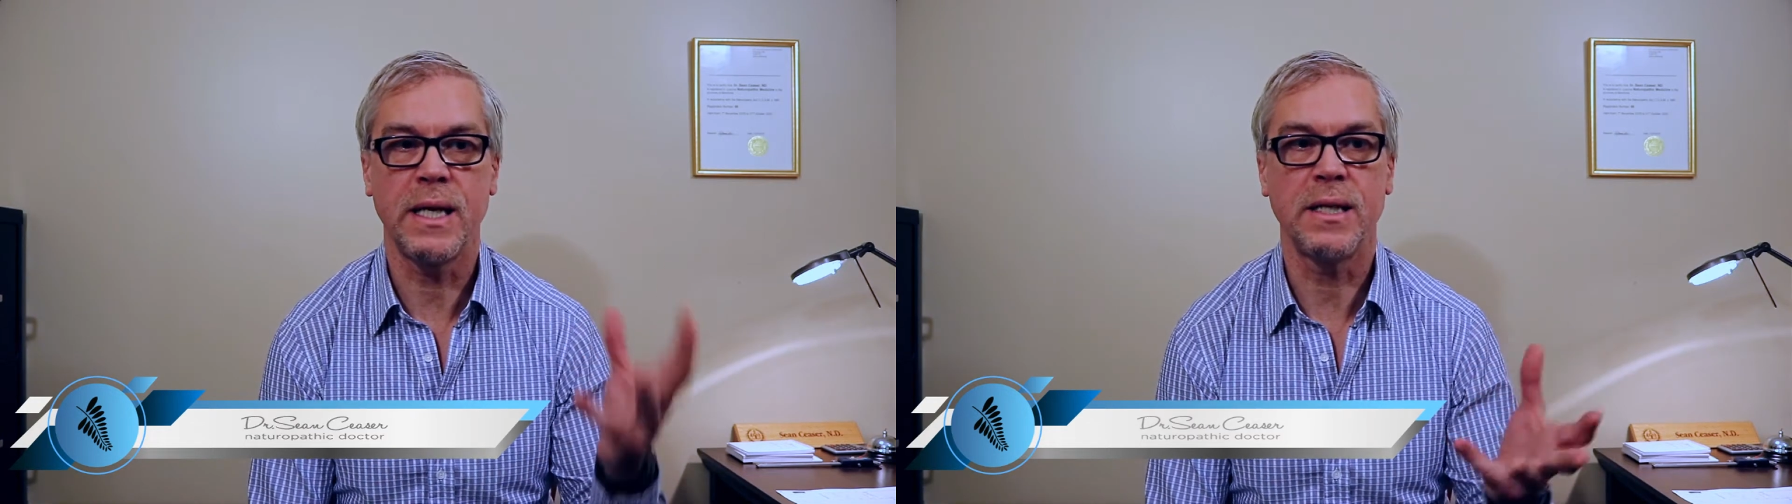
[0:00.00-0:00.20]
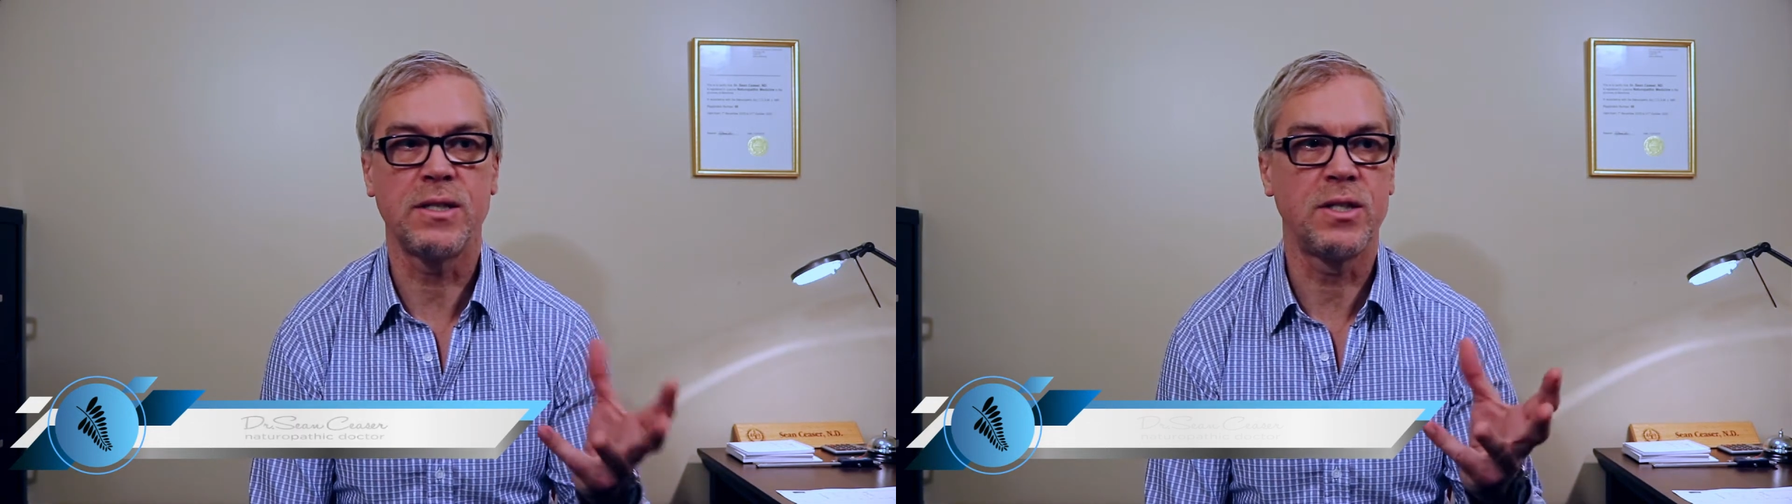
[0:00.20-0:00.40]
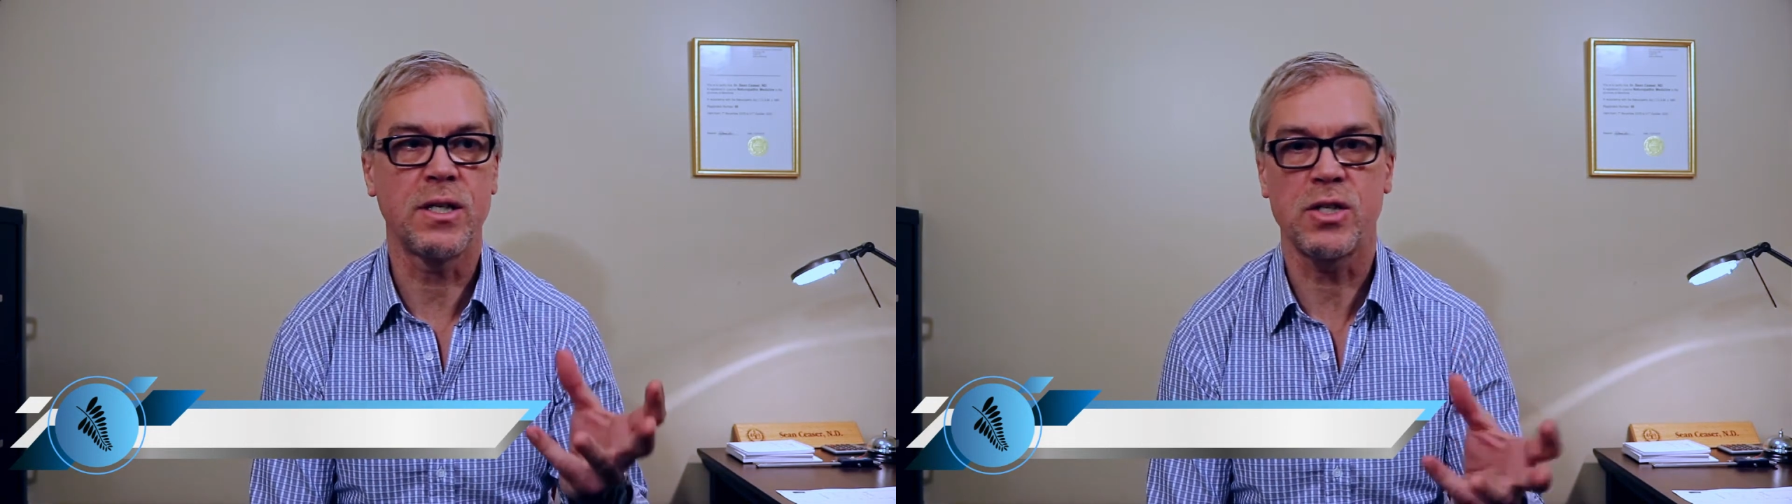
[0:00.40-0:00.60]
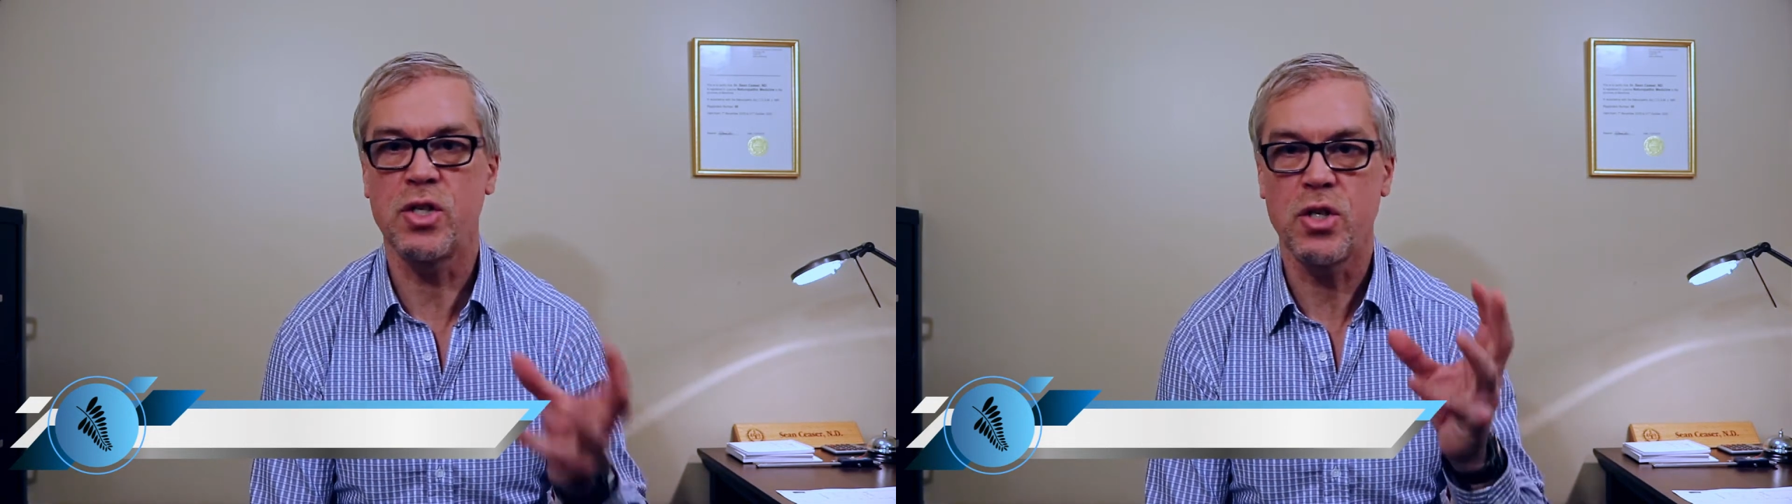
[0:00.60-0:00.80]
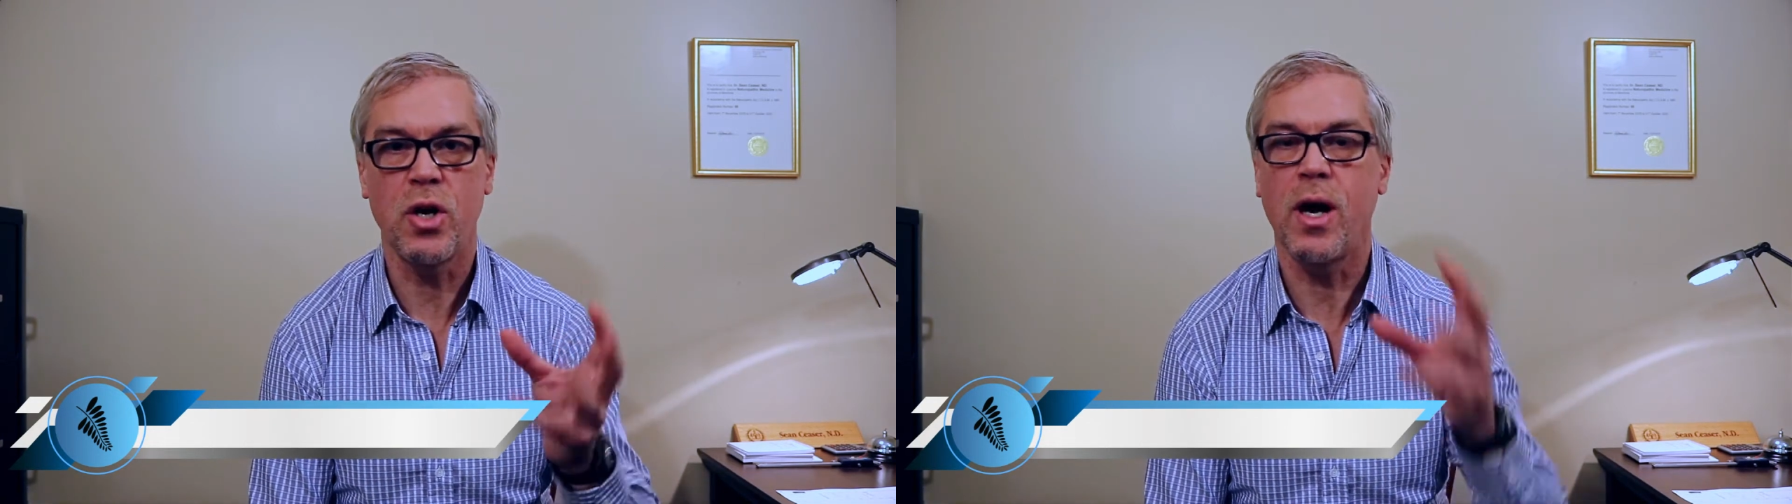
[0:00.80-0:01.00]
it's
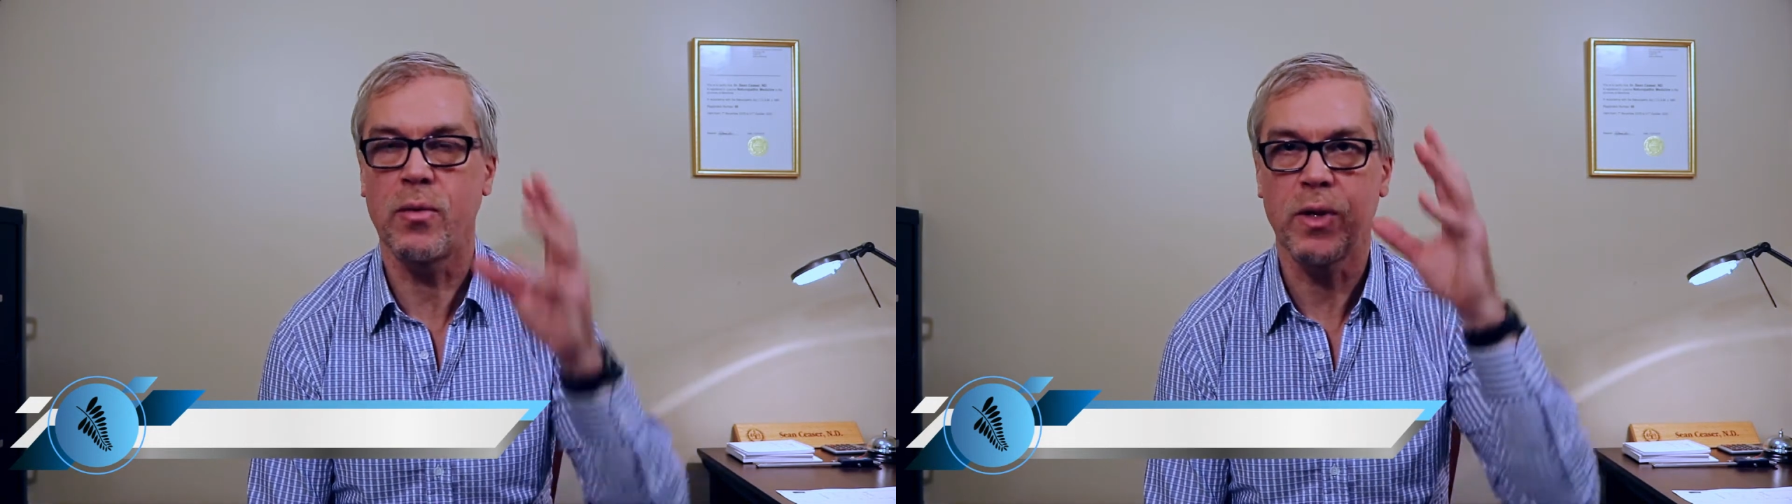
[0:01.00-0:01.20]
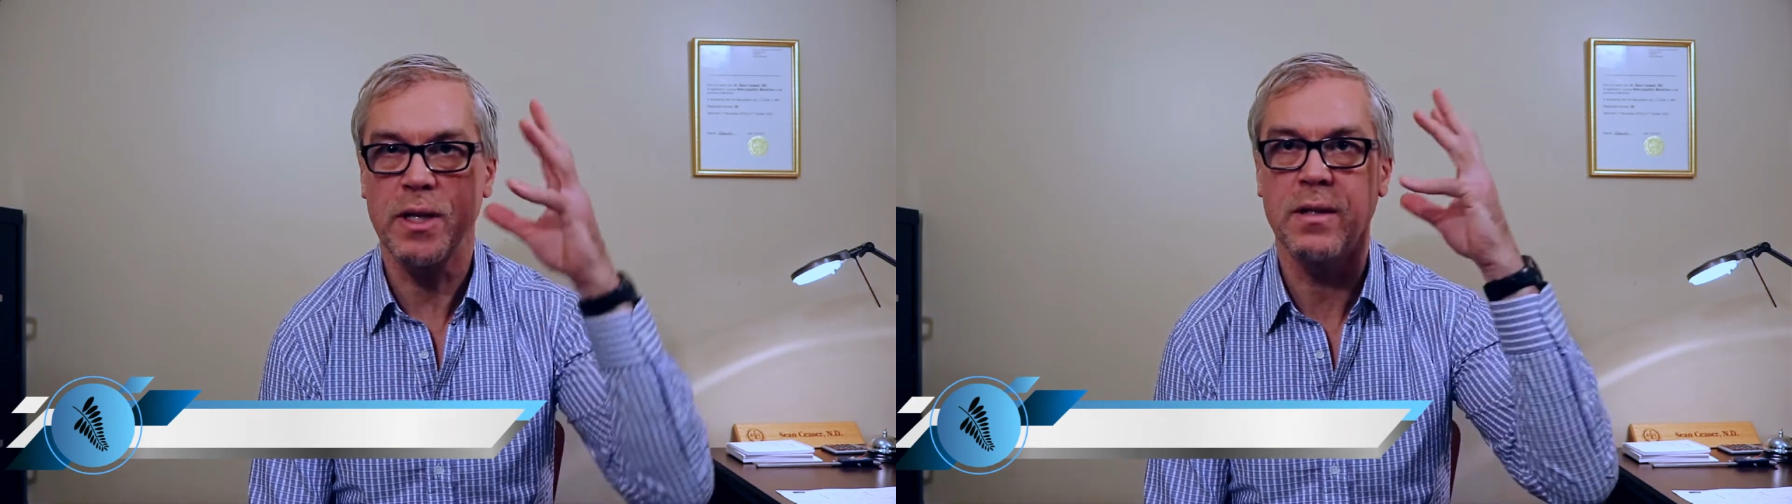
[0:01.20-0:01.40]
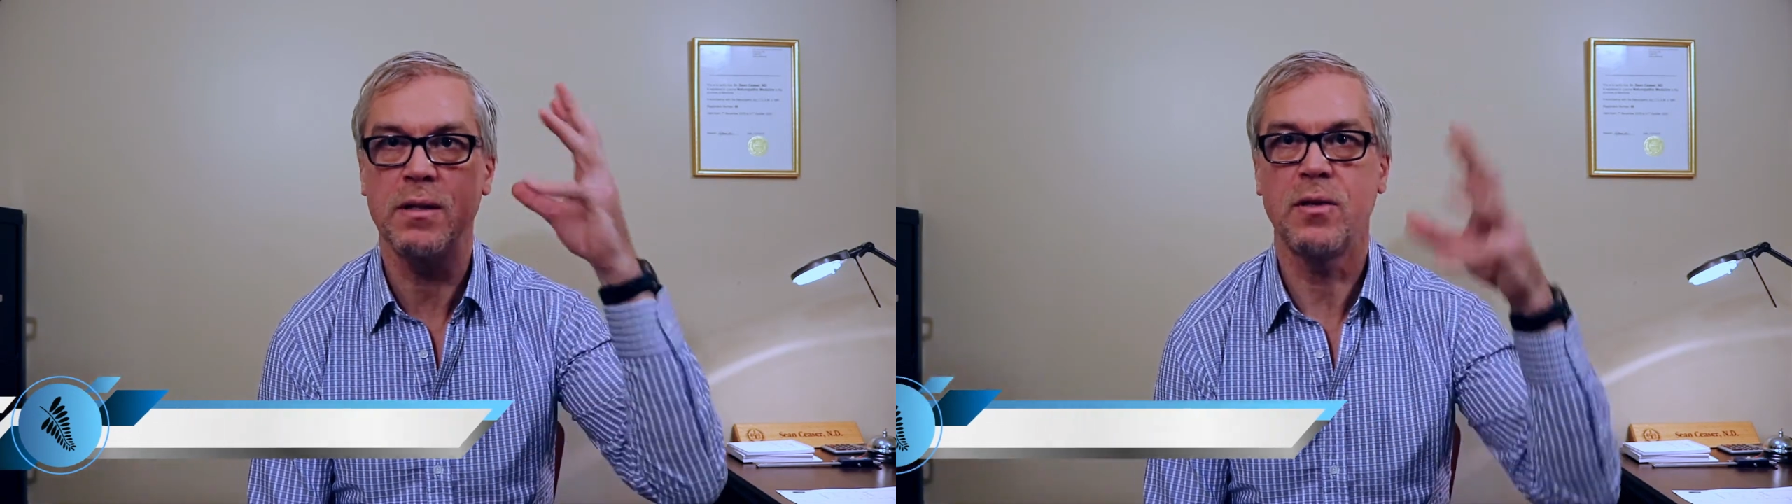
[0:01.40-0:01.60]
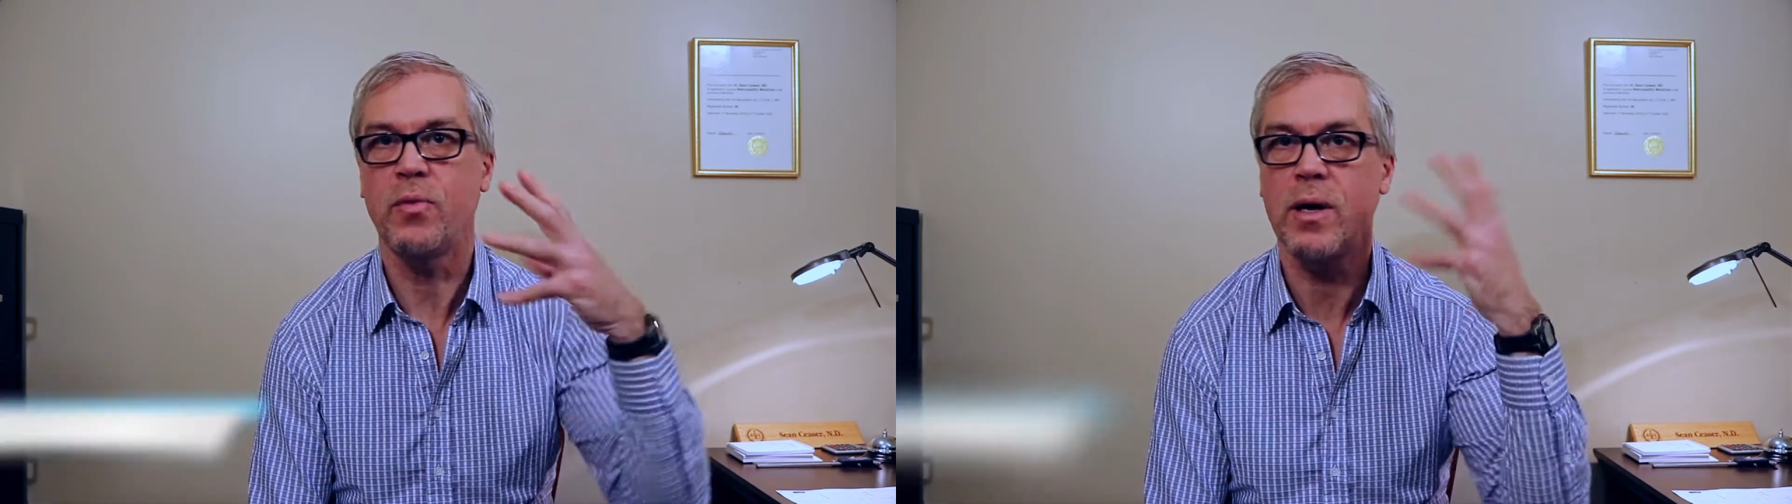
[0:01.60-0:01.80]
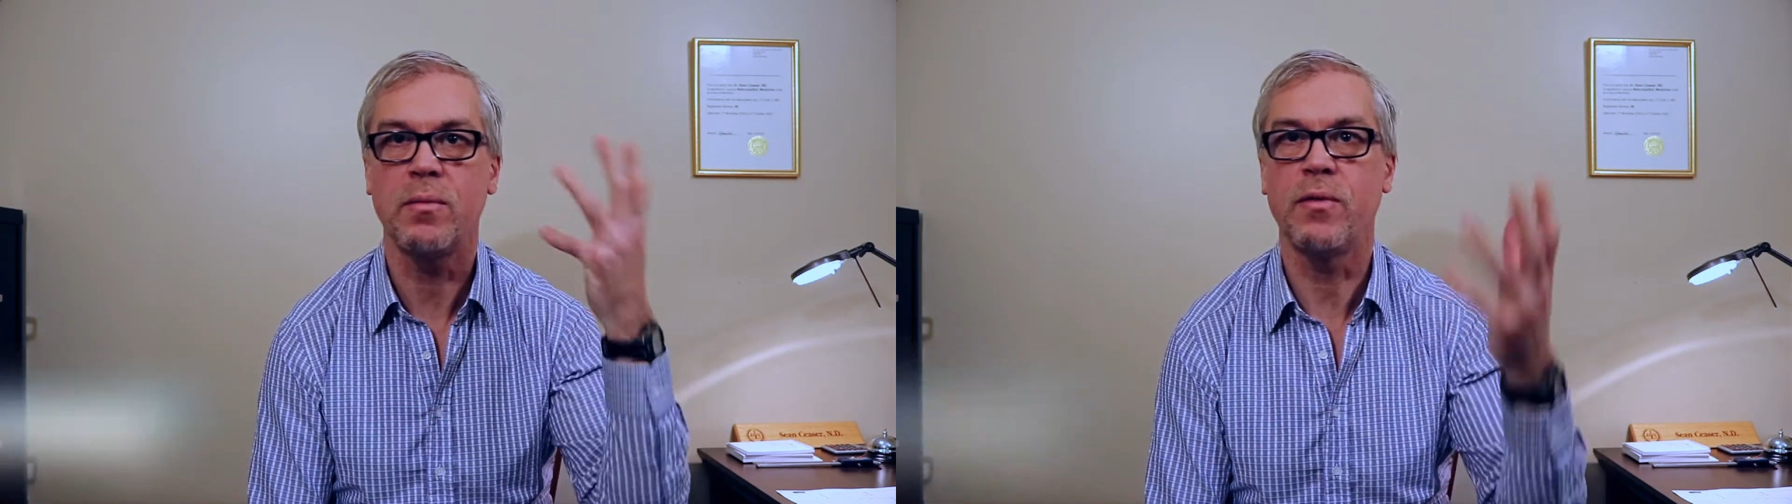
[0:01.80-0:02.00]
just not within the
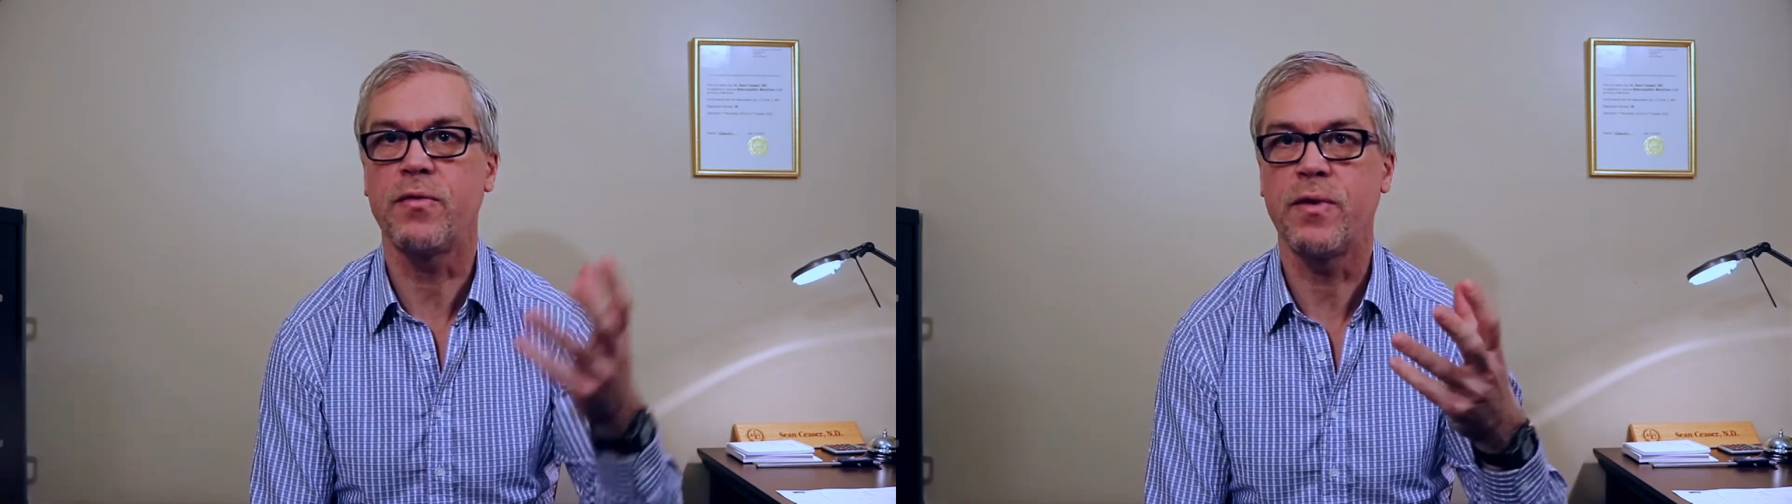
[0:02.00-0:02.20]
realm of,